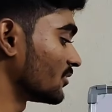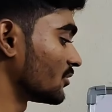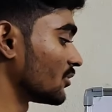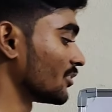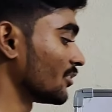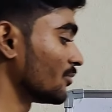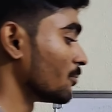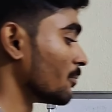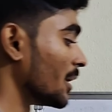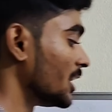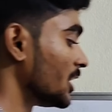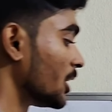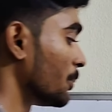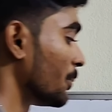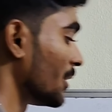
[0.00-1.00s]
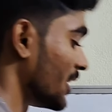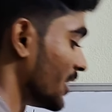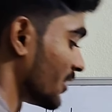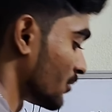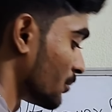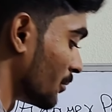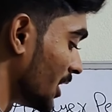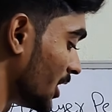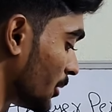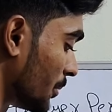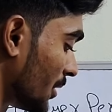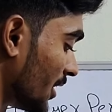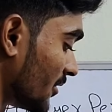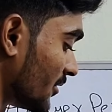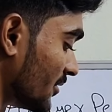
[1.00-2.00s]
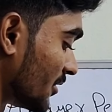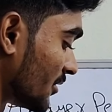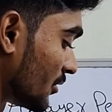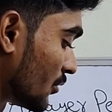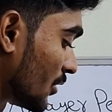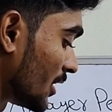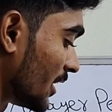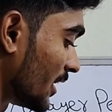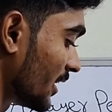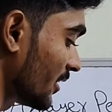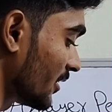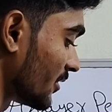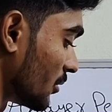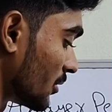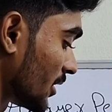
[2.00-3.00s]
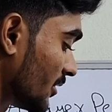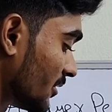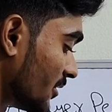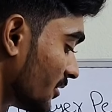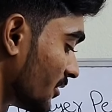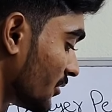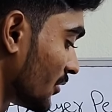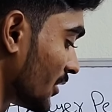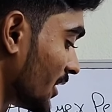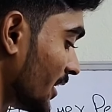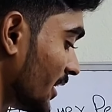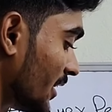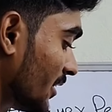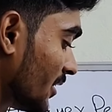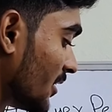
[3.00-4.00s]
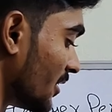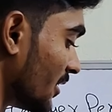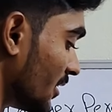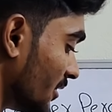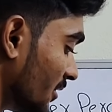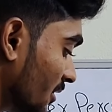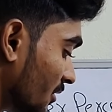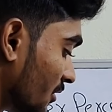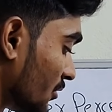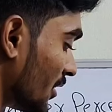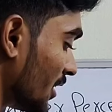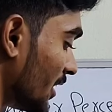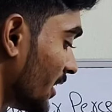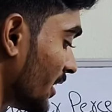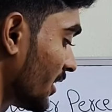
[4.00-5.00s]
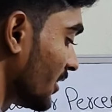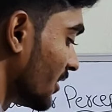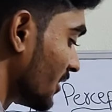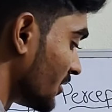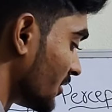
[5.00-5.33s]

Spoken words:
consists of multiple layers. This is one layer. Okay, this is one layer, this is one layer,